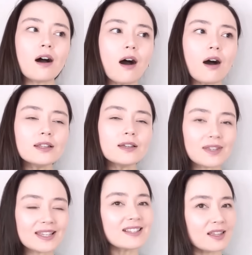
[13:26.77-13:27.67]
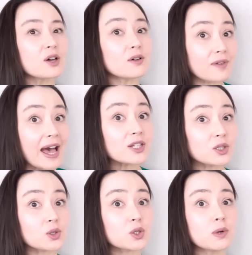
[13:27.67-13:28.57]
Olive is the
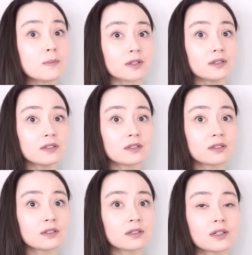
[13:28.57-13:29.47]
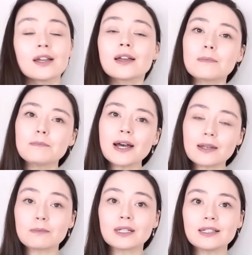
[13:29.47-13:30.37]
faster swimmer, but
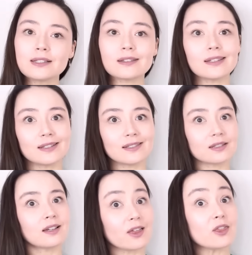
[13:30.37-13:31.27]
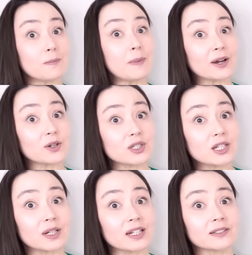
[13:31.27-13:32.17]
Melissa is the better
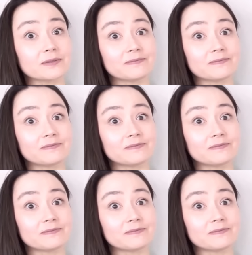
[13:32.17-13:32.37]
student.